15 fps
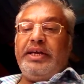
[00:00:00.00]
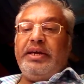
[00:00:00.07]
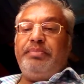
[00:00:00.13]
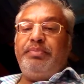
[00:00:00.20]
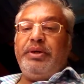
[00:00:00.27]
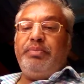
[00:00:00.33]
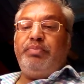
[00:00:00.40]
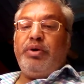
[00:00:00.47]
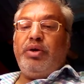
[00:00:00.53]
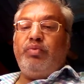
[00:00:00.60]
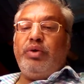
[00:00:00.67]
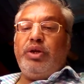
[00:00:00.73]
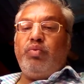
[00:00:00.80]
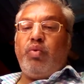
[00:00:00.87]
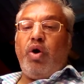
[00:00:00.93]
day people
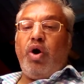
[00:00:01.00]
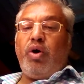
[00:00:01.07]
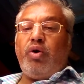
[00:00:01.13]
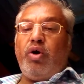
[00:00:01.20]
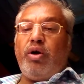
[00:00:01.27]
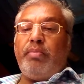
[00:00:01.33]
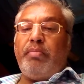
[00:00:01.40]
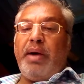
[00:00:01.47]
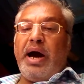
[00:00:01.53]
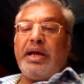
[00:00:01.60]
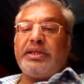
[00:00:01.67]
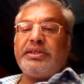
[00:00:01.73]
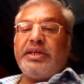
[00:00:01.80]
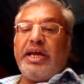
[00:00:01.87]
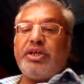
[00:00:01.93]
will walk on Mars.